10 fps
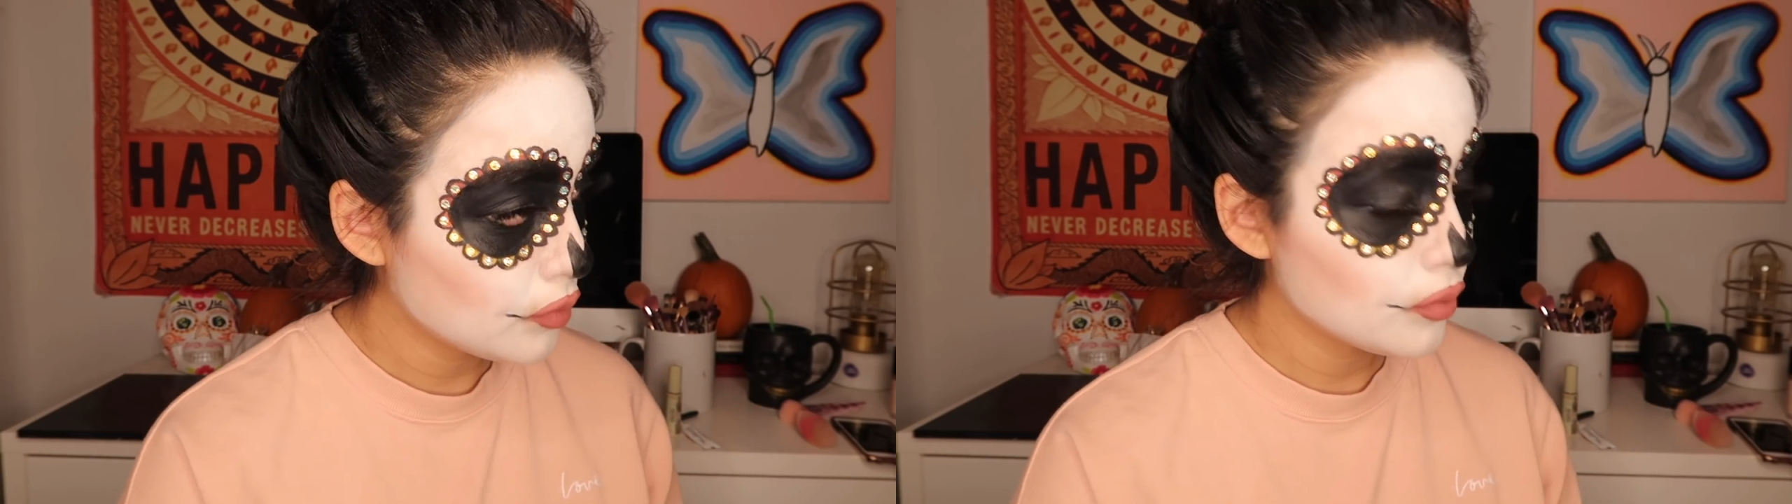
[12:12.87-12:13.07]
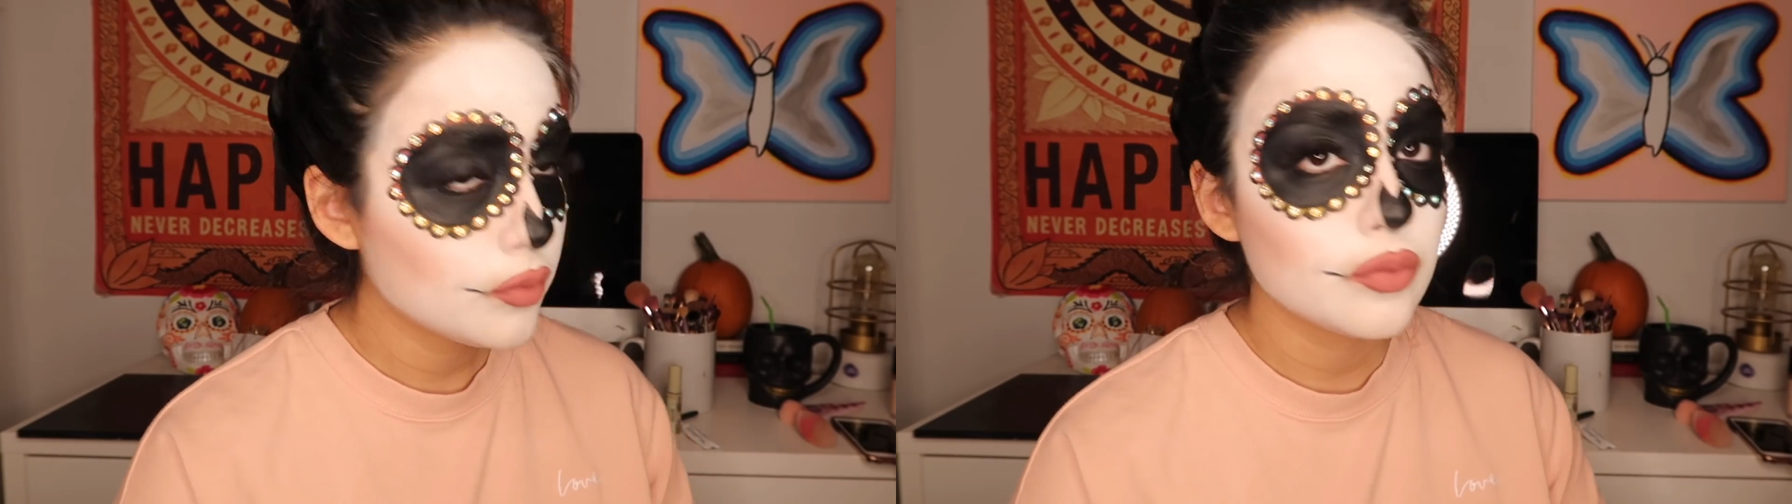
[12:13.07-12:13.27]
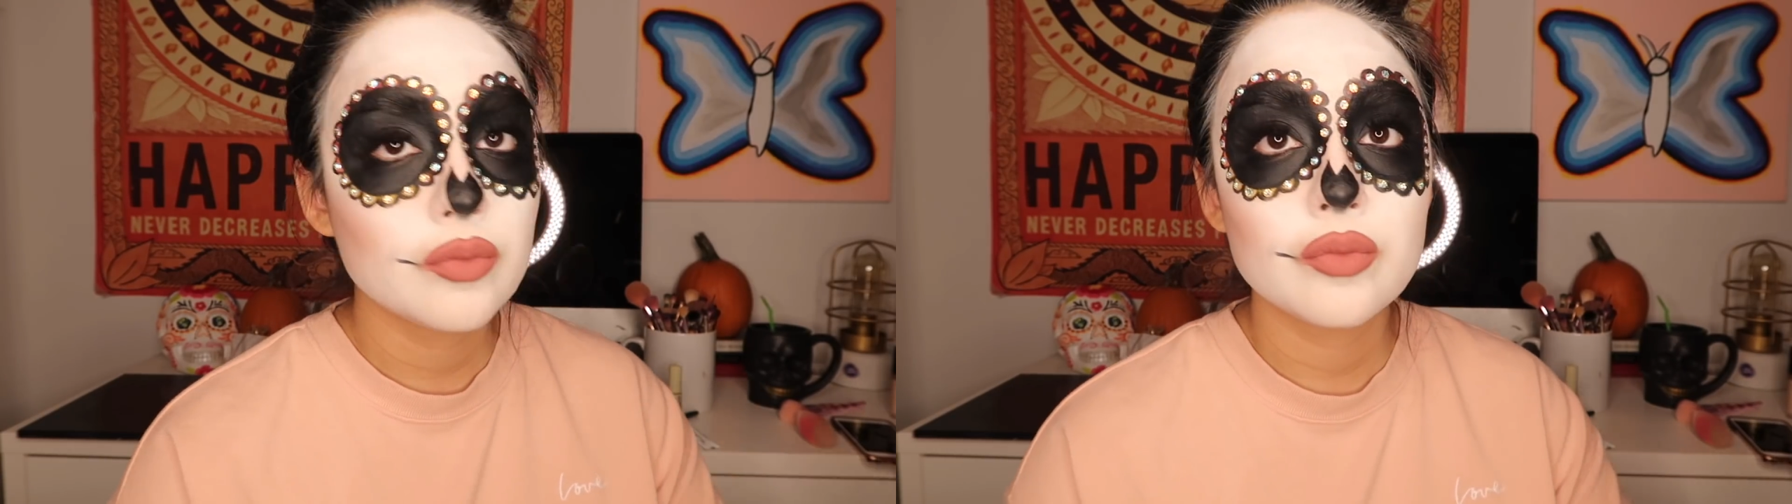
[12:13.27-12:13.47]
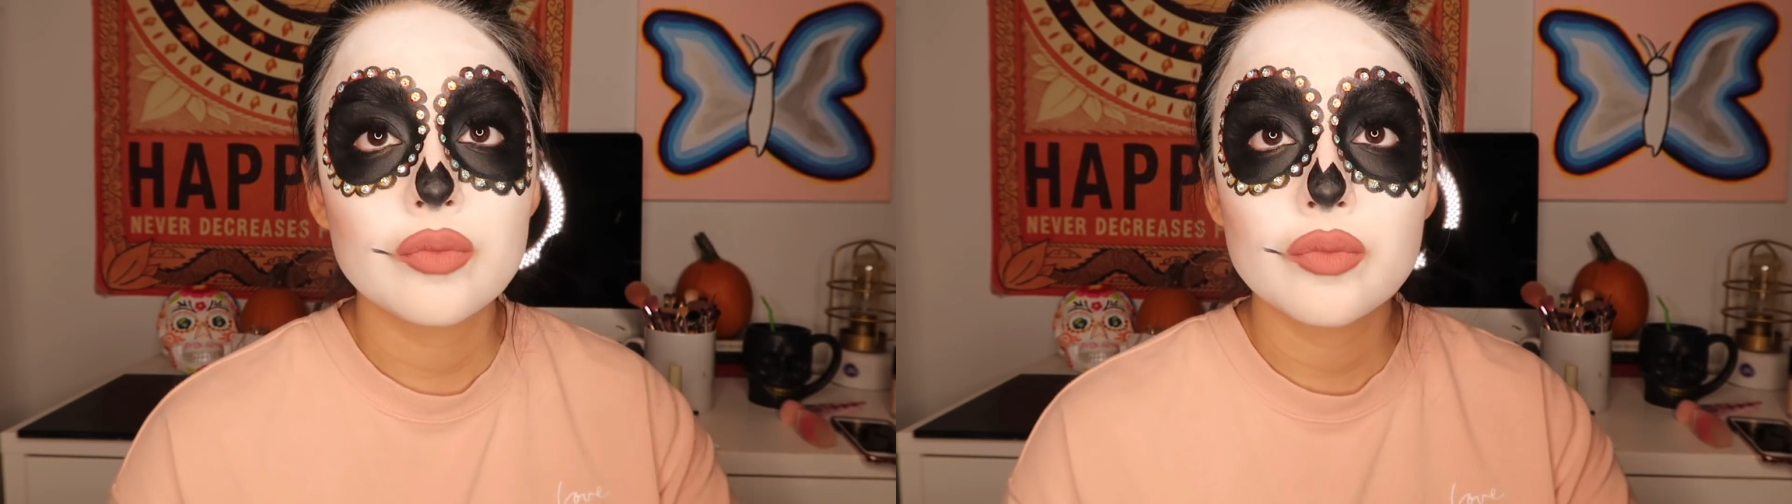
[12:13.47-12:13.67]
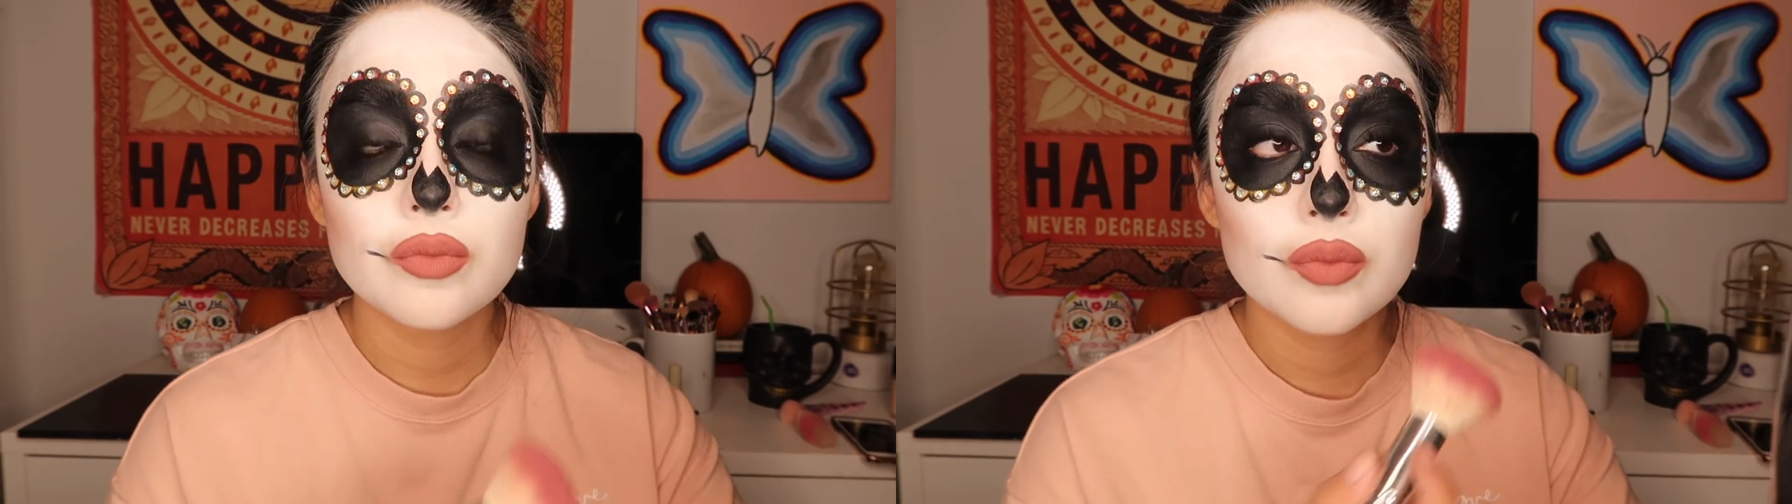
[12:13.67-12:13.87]
You could
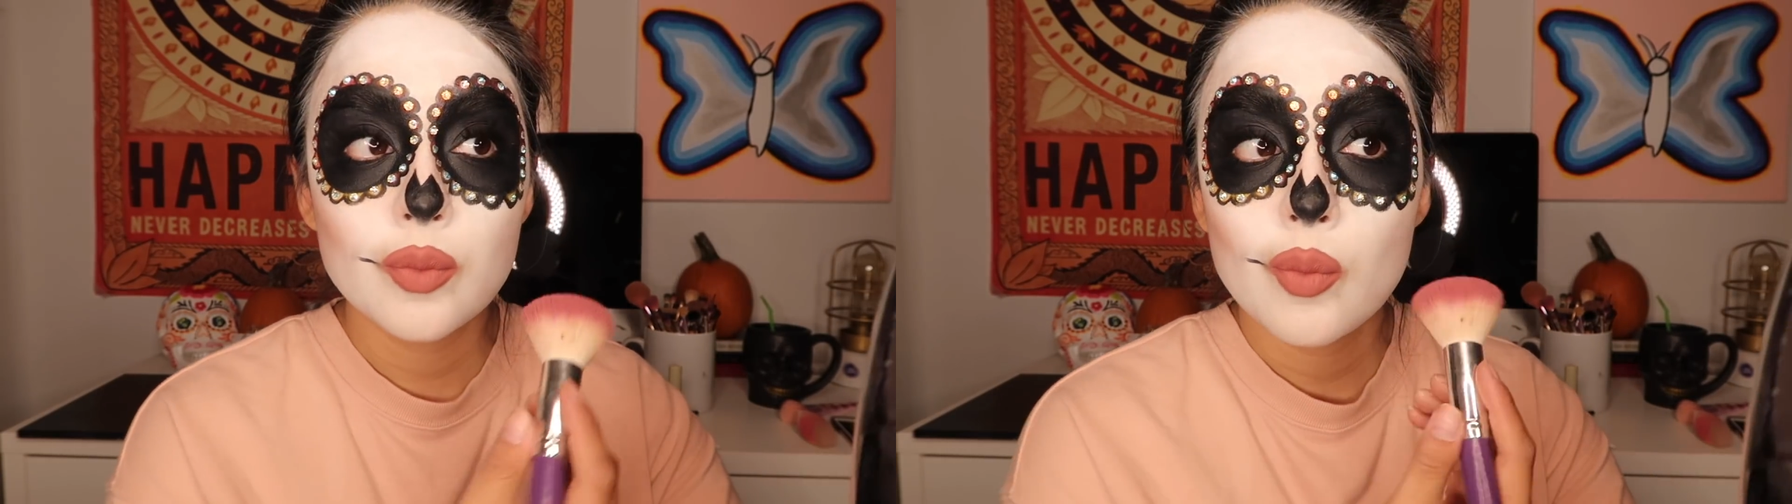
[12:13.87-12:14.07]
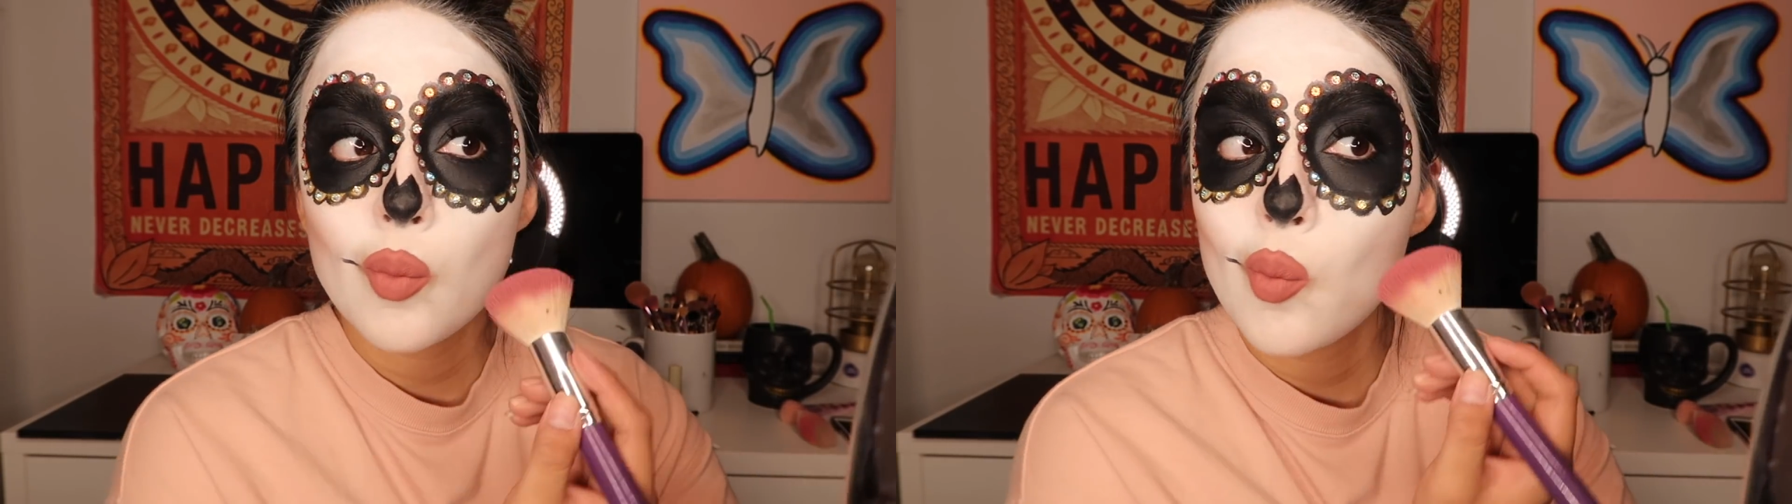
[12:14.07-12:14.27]
see that